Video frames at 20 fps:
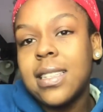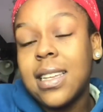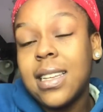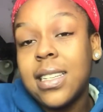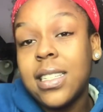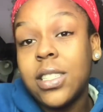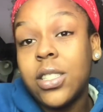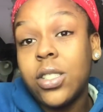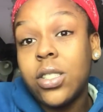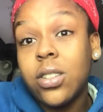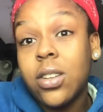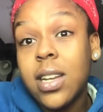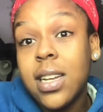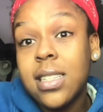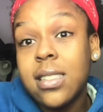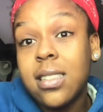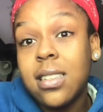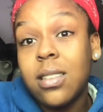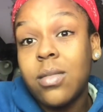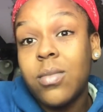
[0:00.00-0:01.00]
And it's
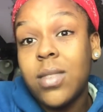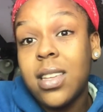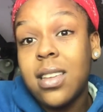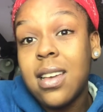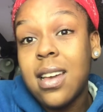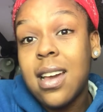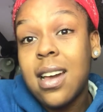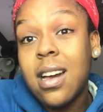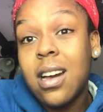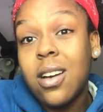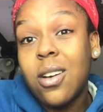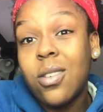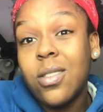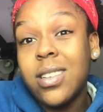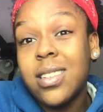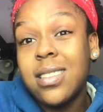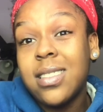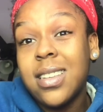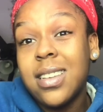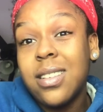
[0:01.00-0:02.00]
stressing me out.
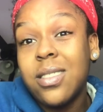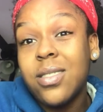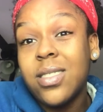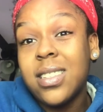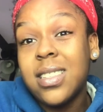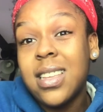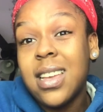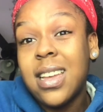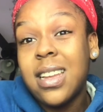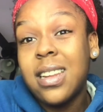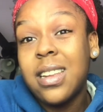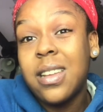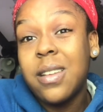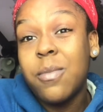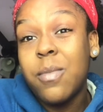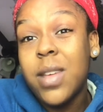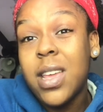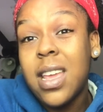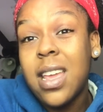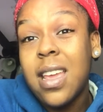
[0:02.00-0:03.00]
It's
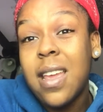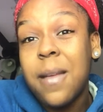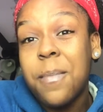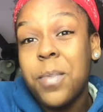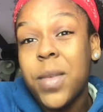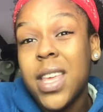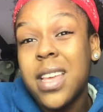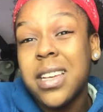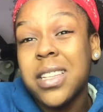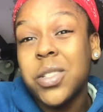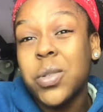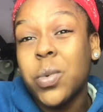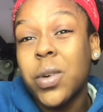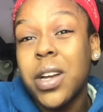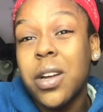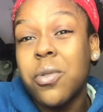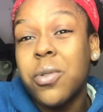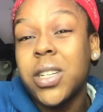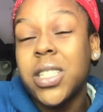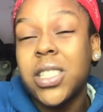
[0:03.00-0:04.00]
irritating me, because
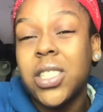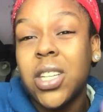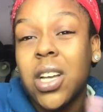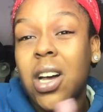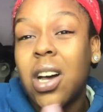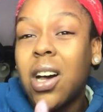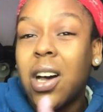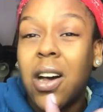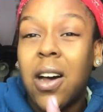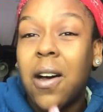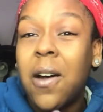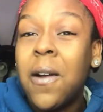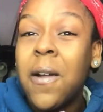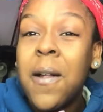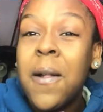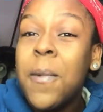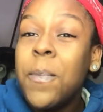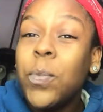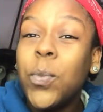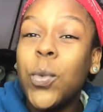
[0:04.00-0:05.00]
where was y'all
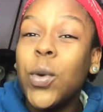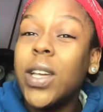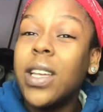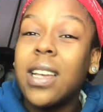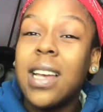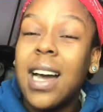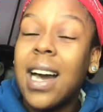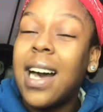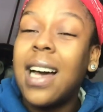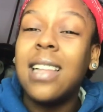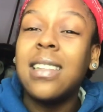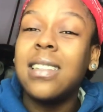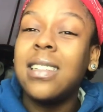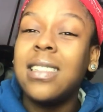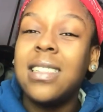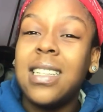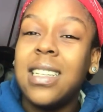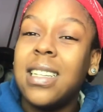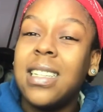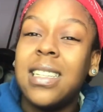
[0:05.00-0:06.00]
when
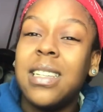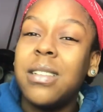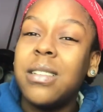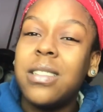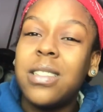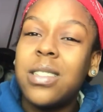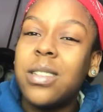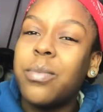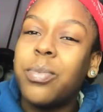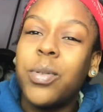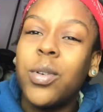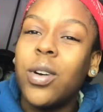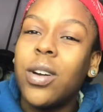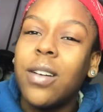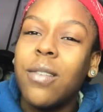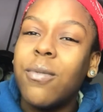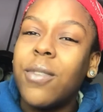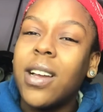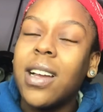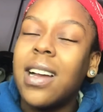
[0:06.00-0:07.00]
Colin needed
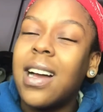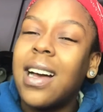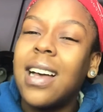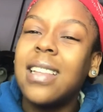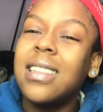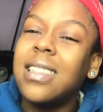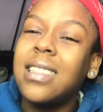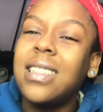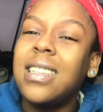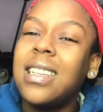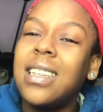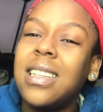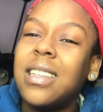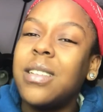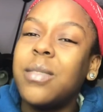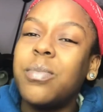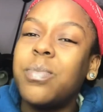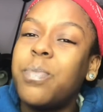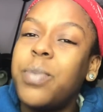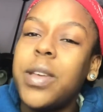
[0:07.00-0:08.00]
support, when Colin
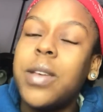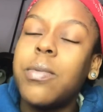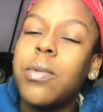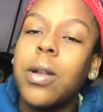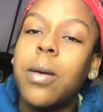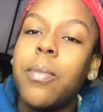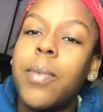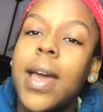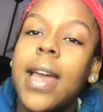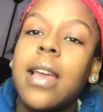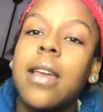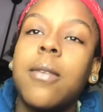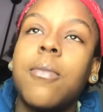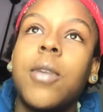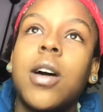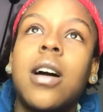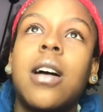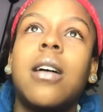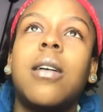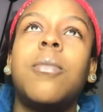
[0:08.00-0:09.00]
needed people to back
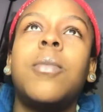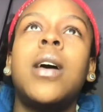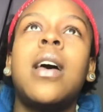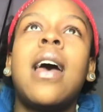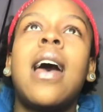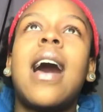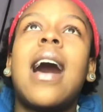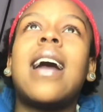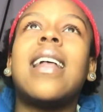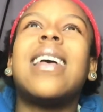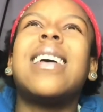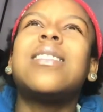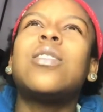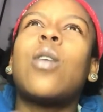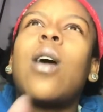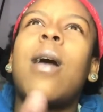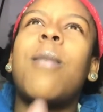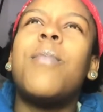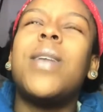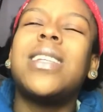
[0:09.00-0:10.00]
him up? That's
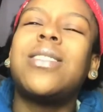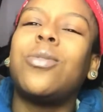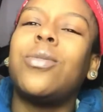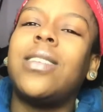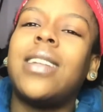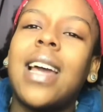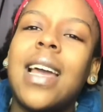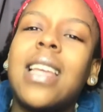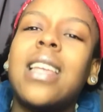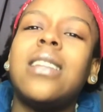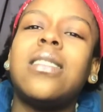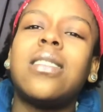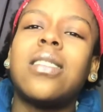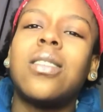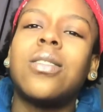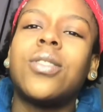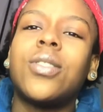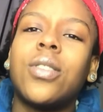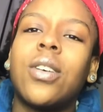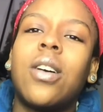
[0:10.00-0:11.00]
why I mess with Nike
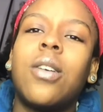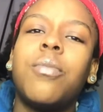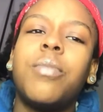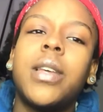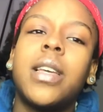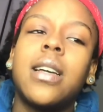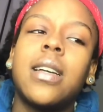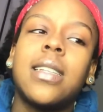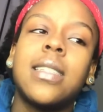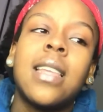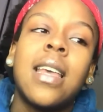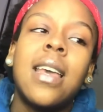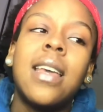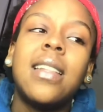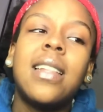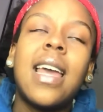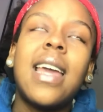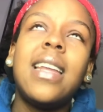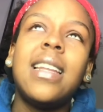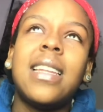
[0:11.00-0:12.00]
so strong, because
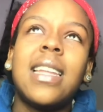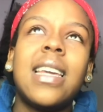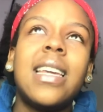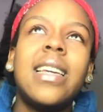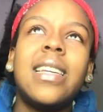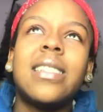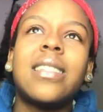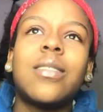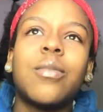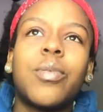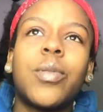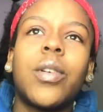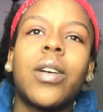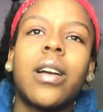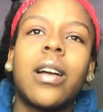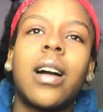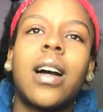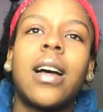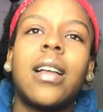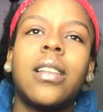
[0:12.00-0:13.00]
they did
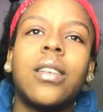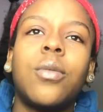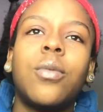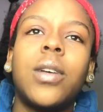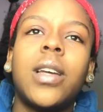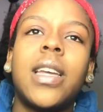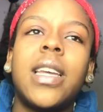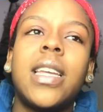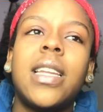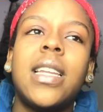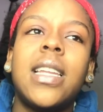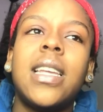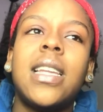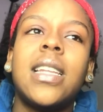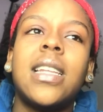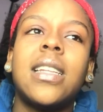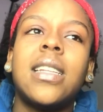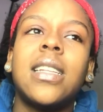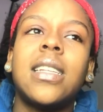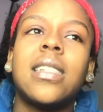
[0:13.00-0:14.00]
support Colin when he
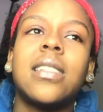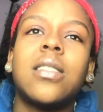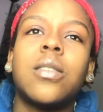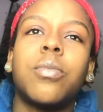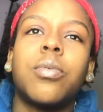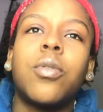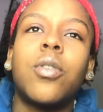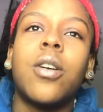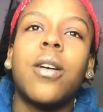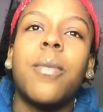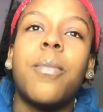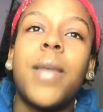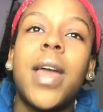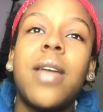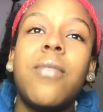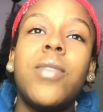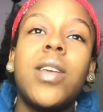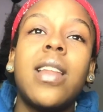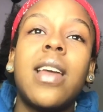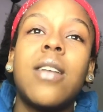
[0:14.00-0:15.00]
needed the support.
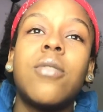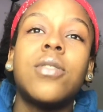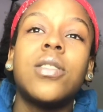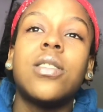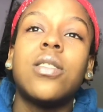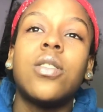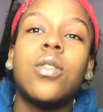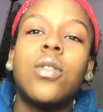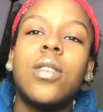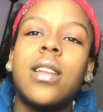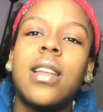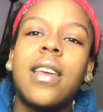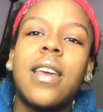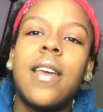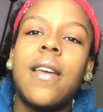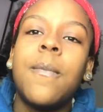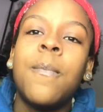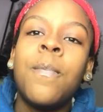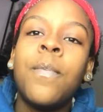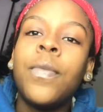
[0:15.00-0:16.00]
Maybe they was doing
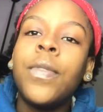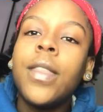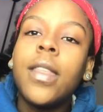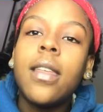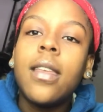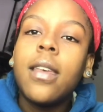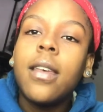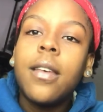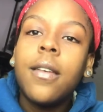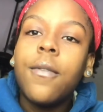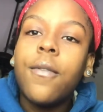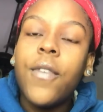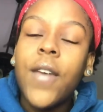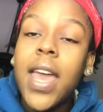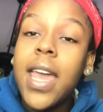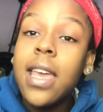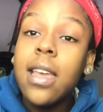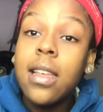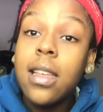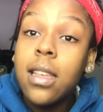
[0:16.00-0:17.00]
it
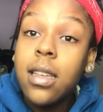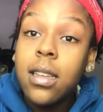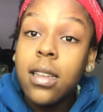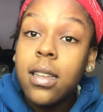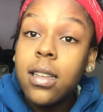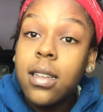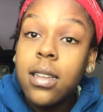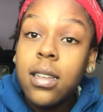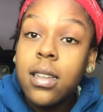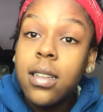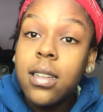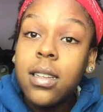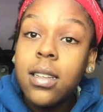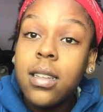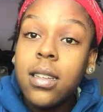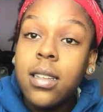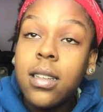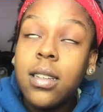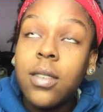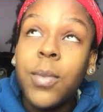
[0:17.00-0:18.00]
fake.
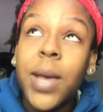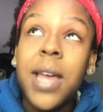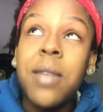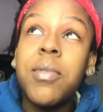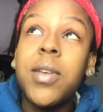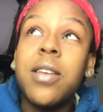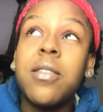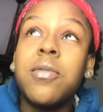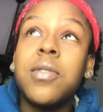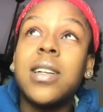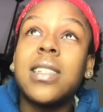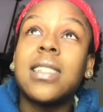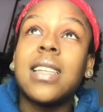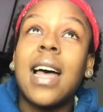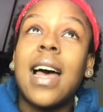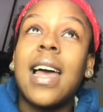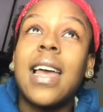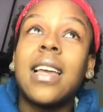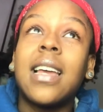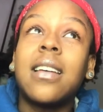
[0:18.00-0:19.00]
Maybe it was
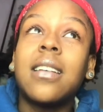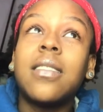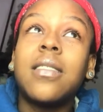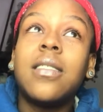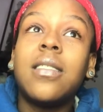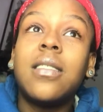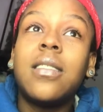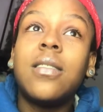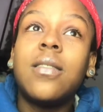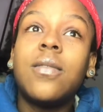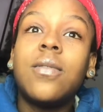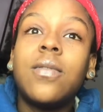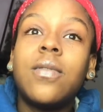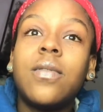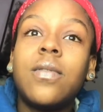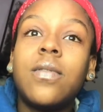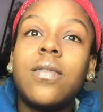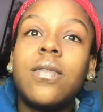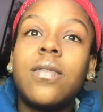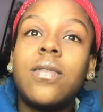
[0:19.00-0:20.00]
like,
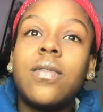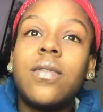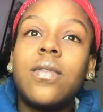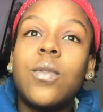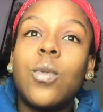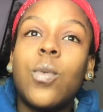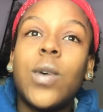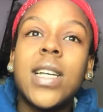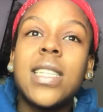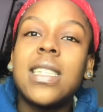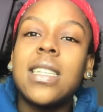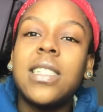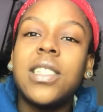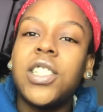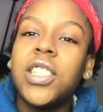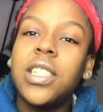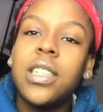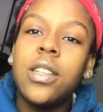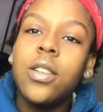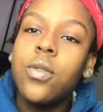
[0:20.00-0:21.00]
wasn't
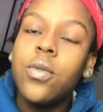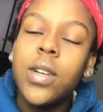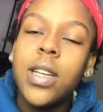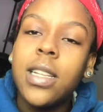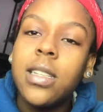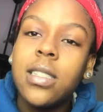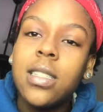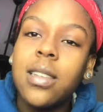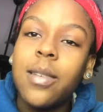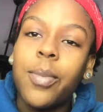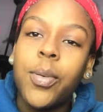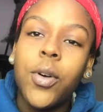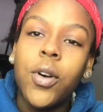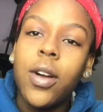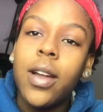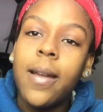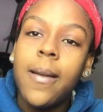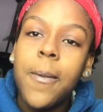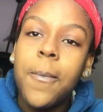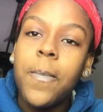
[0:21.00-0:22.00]
genuine
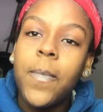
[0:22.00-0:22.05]
support.